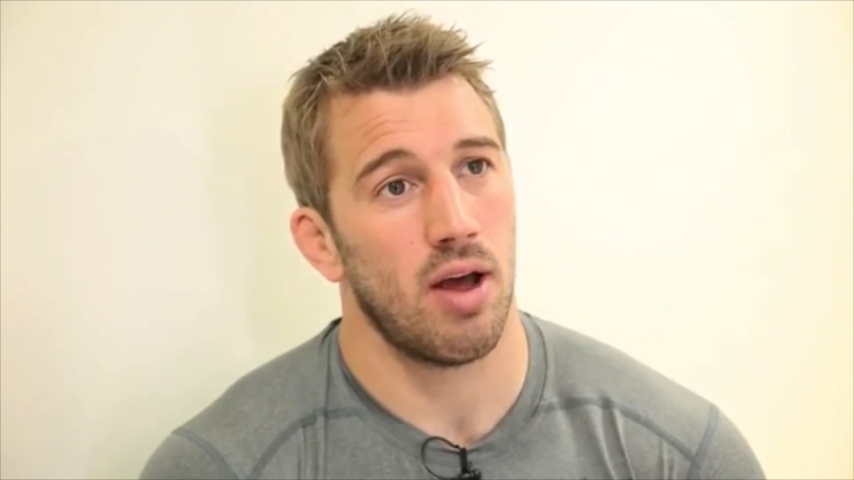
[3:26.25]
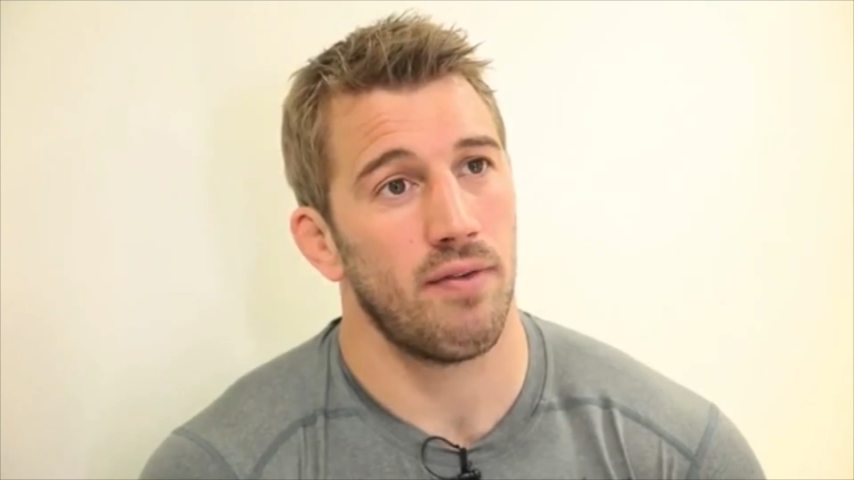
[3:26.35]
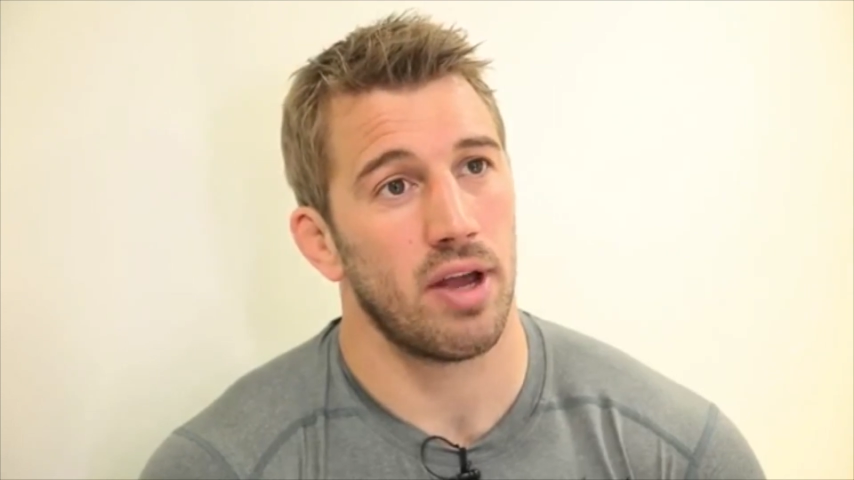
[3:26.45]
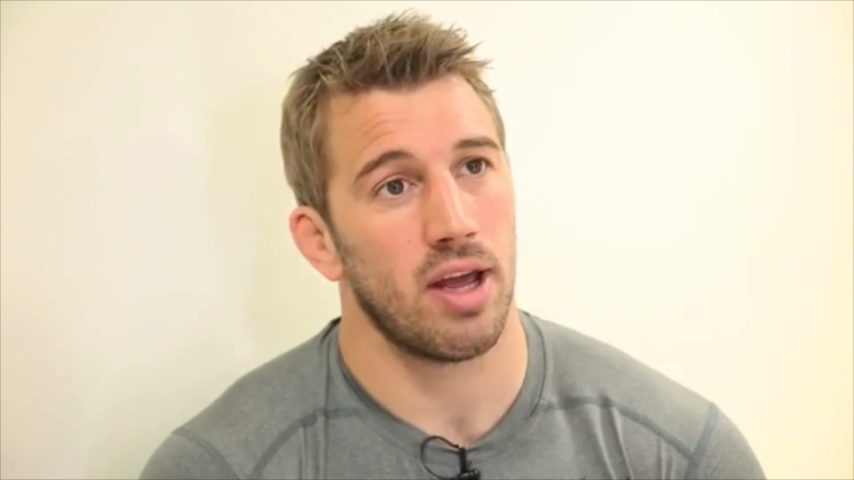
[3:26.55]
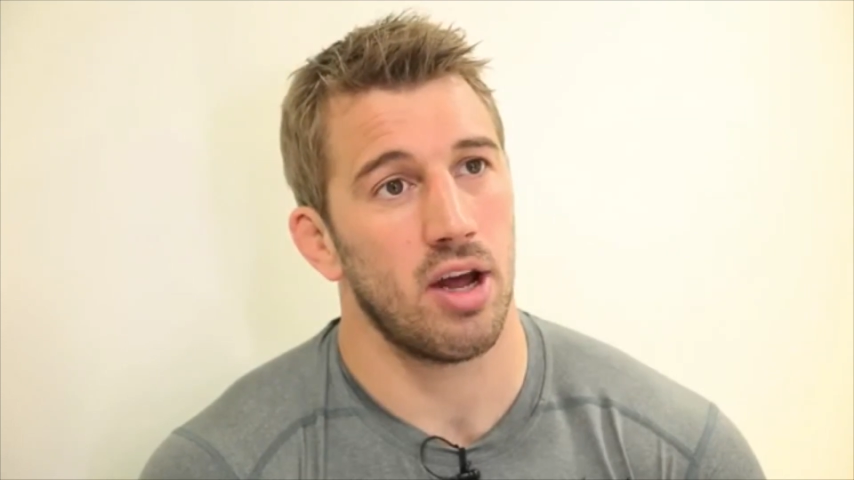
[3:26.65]

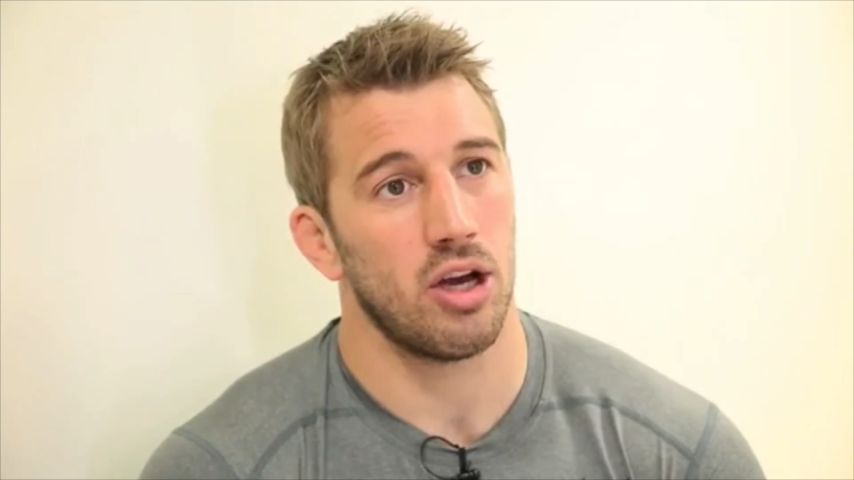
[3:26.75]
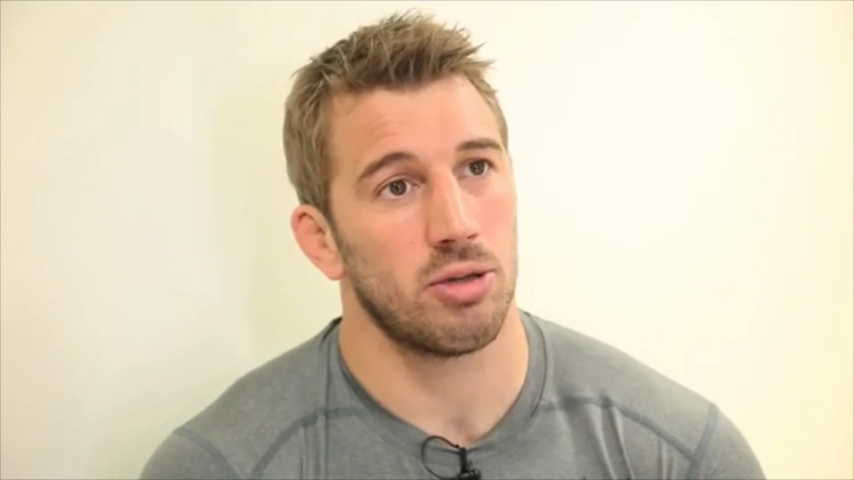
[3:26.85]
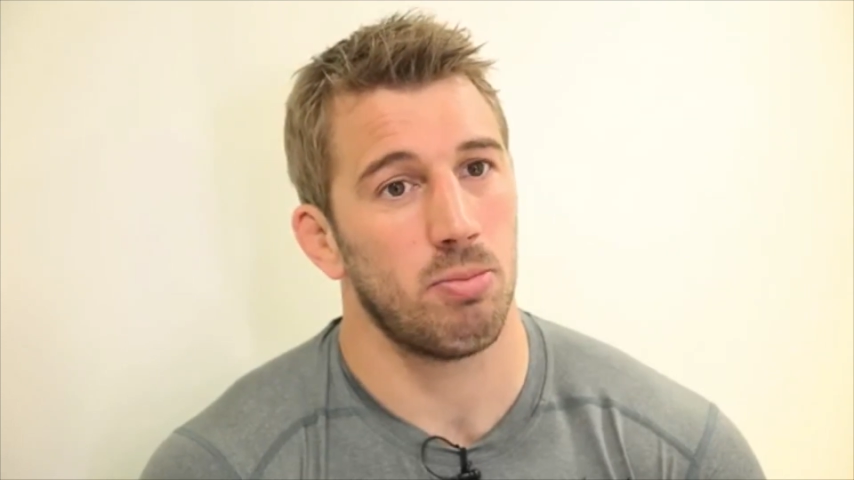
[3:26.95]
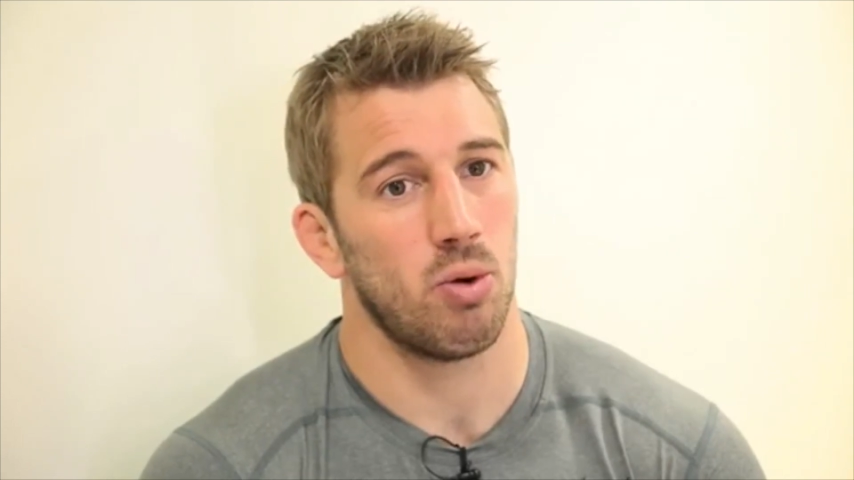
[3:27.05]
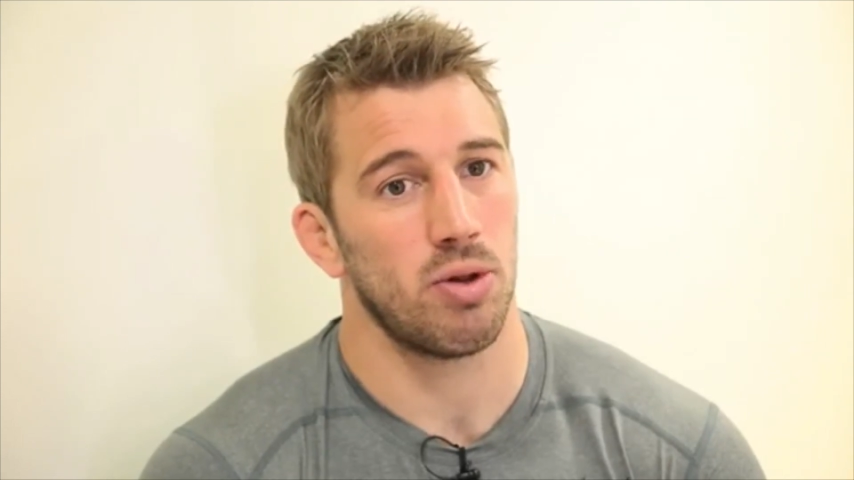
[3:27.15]
I think in our
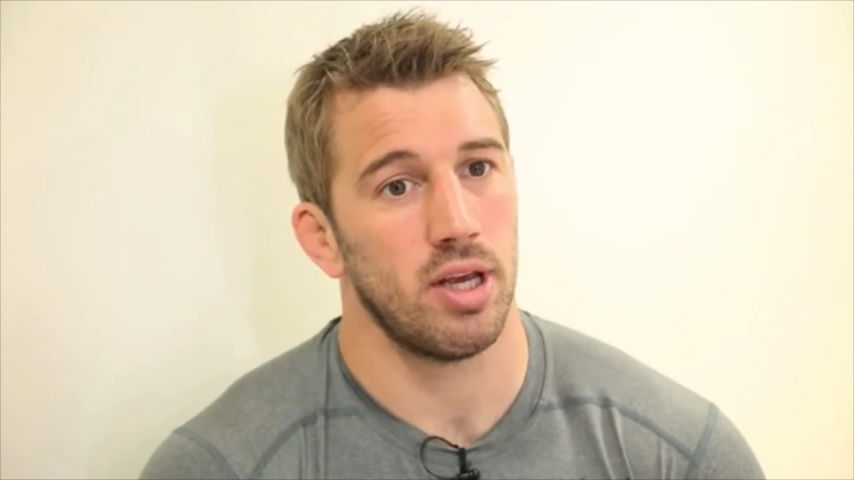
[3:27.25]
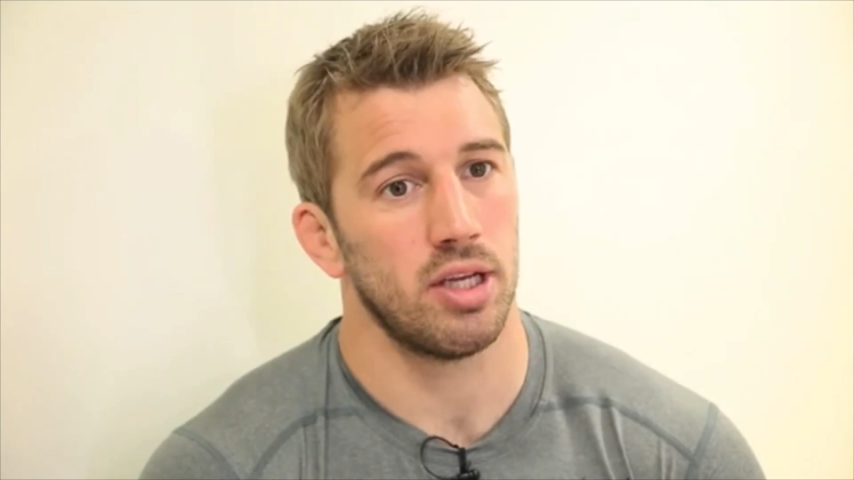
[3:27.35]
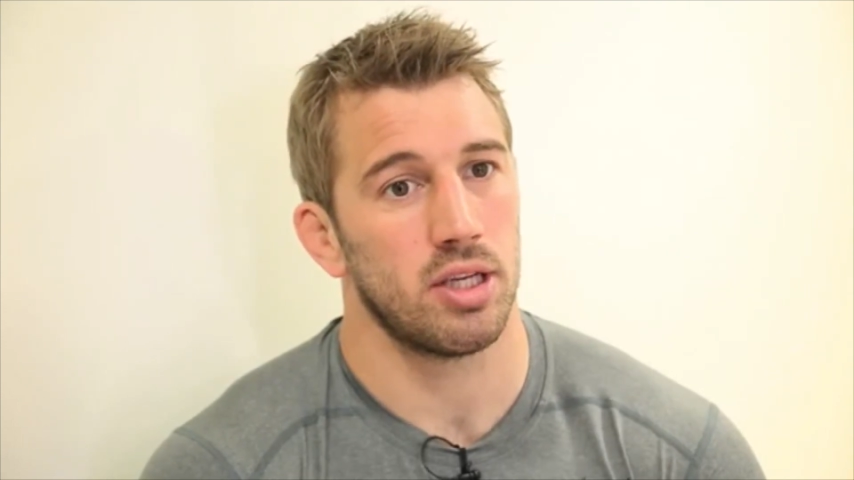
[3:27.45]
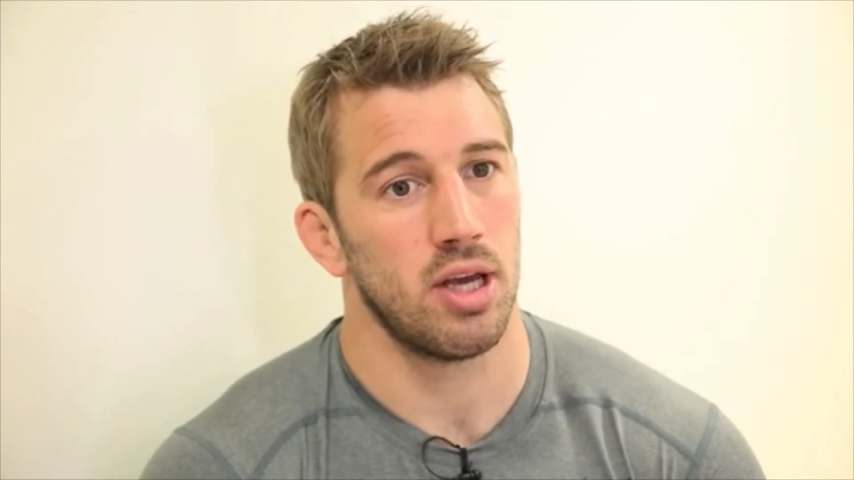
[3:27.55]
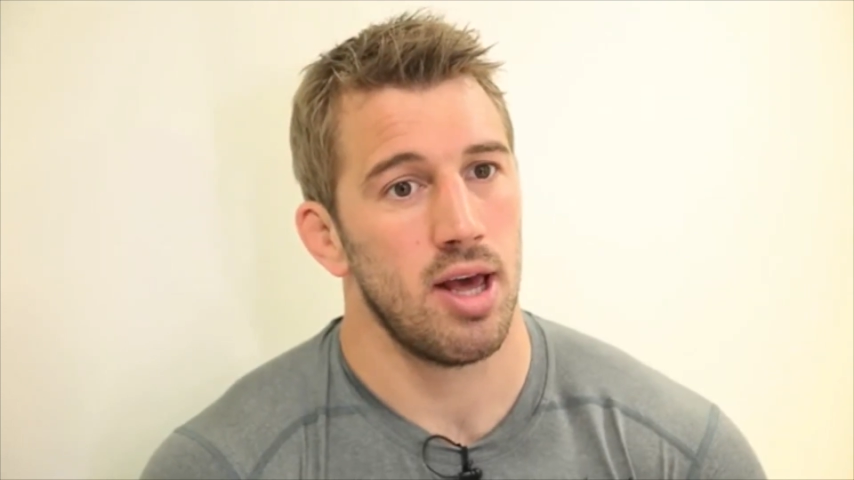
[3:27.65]
sport
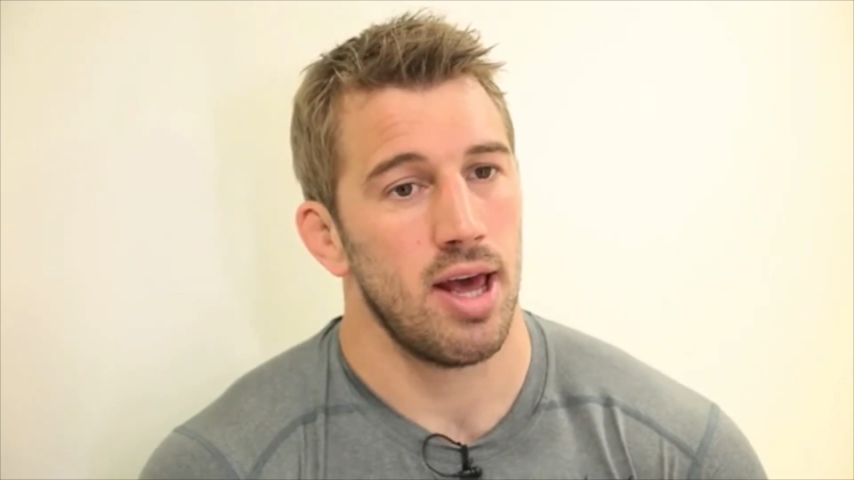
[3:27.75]
it's